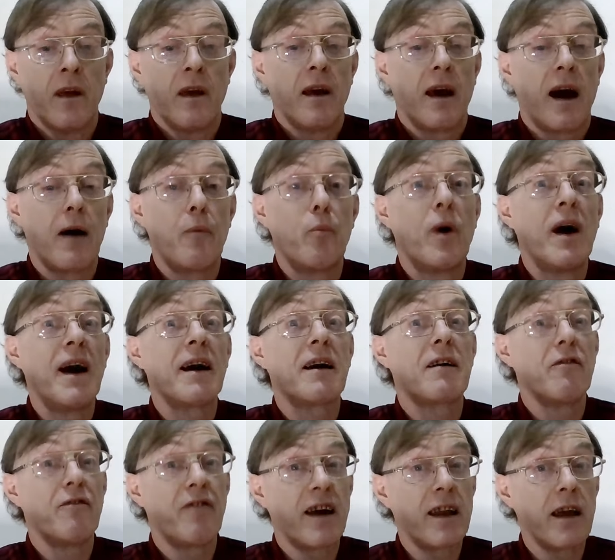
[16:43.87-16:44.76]
I'm
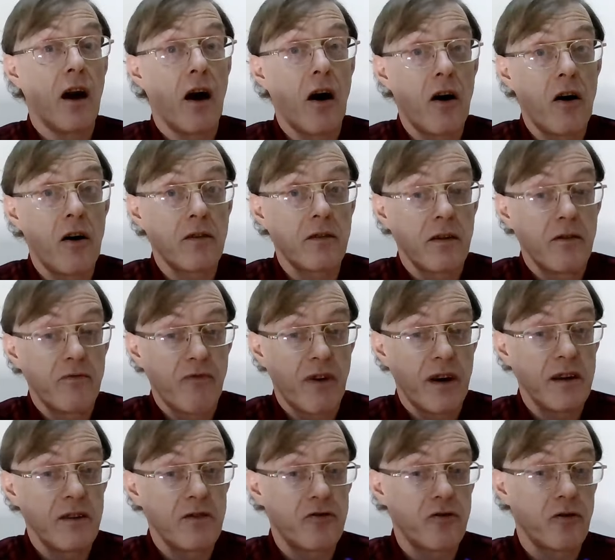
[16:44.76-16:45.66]
working very hard
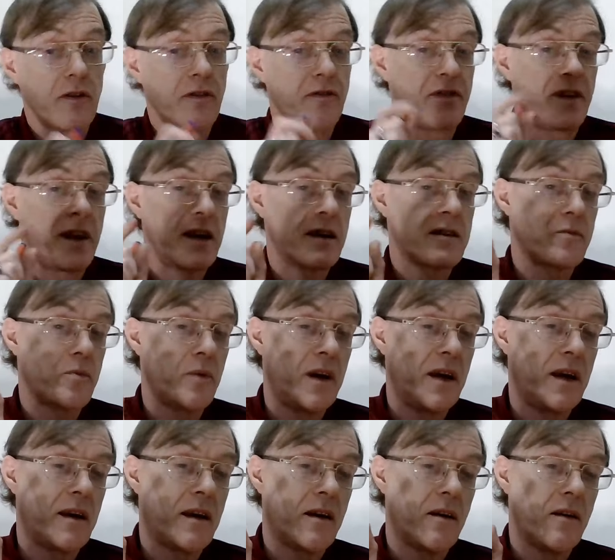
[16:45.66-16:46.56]
writing stuff for next
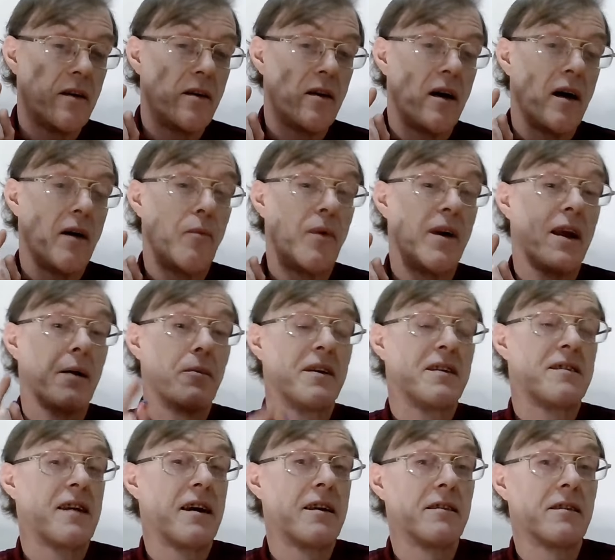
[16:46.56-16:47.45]
week when I'm
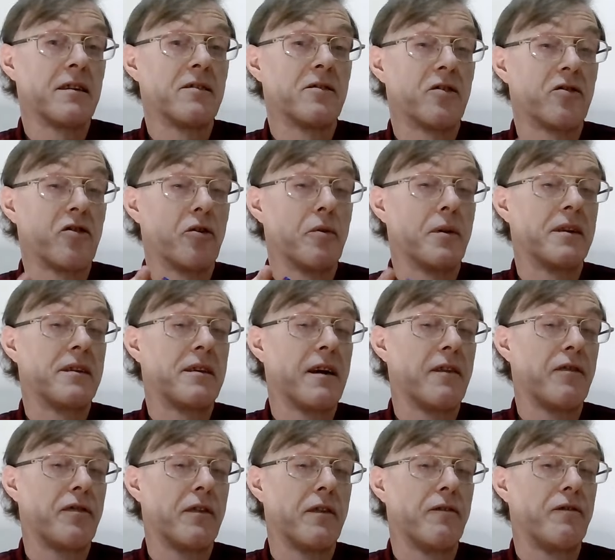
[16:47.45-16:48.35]
intending to do a
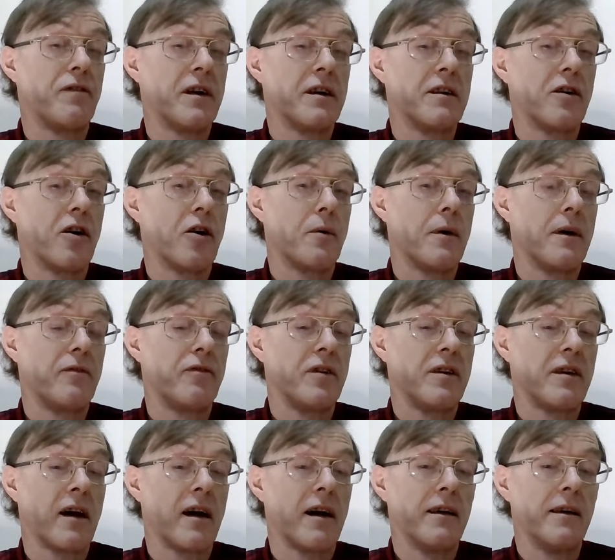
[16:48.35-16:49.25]
different video every
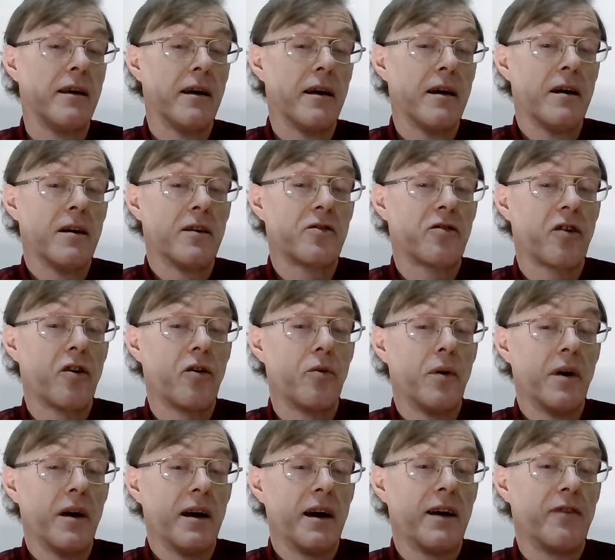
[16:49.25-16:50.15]
day.
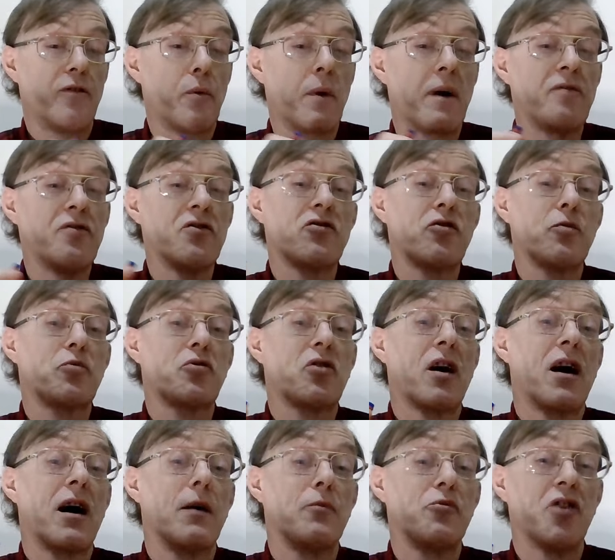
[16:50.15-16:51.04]
So if you haven't
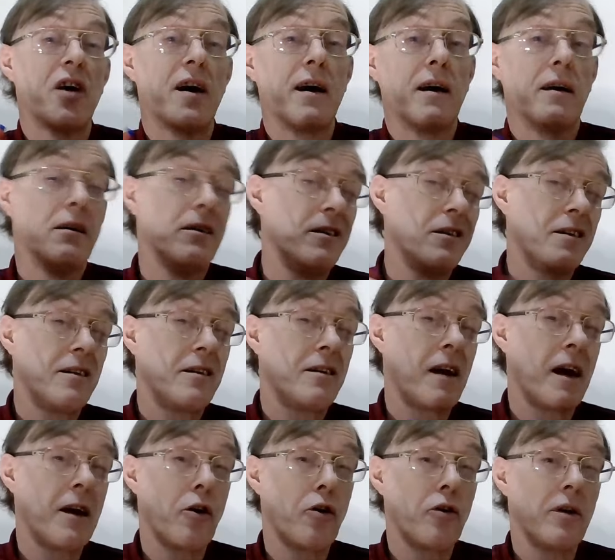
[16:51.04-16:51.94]
subscribed yet,
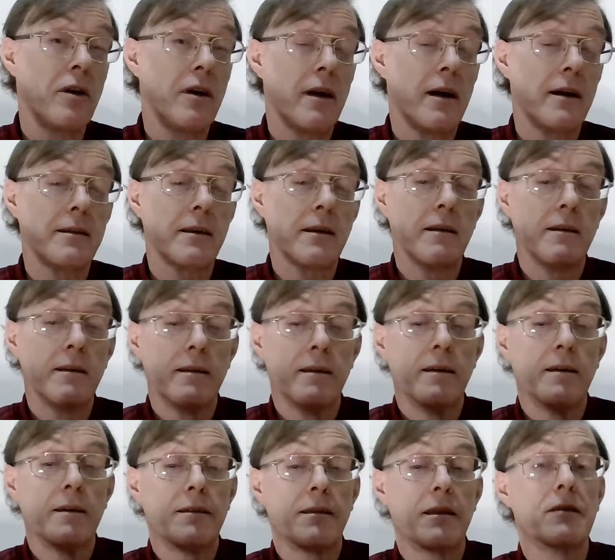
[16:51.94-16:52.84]
get on it, lad.
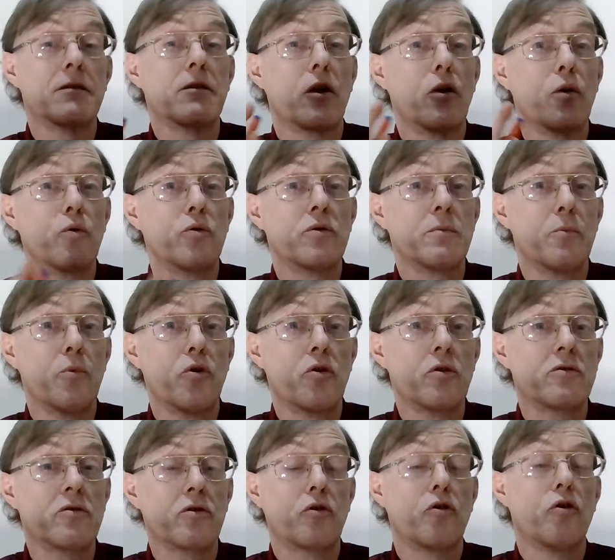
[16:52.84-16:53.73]
There's loads
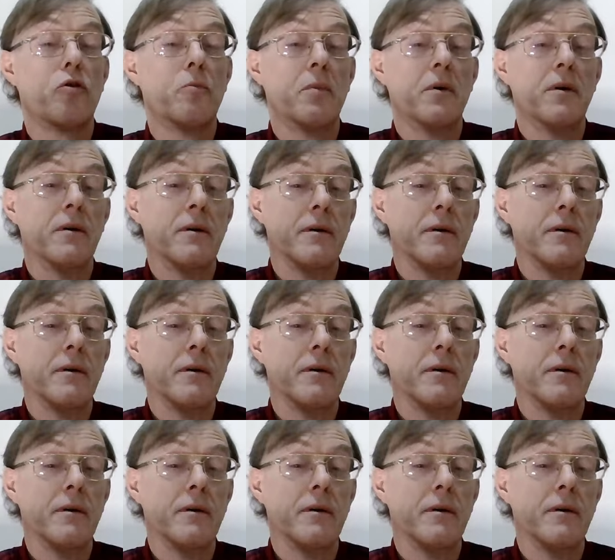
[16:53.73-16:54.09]
more to come.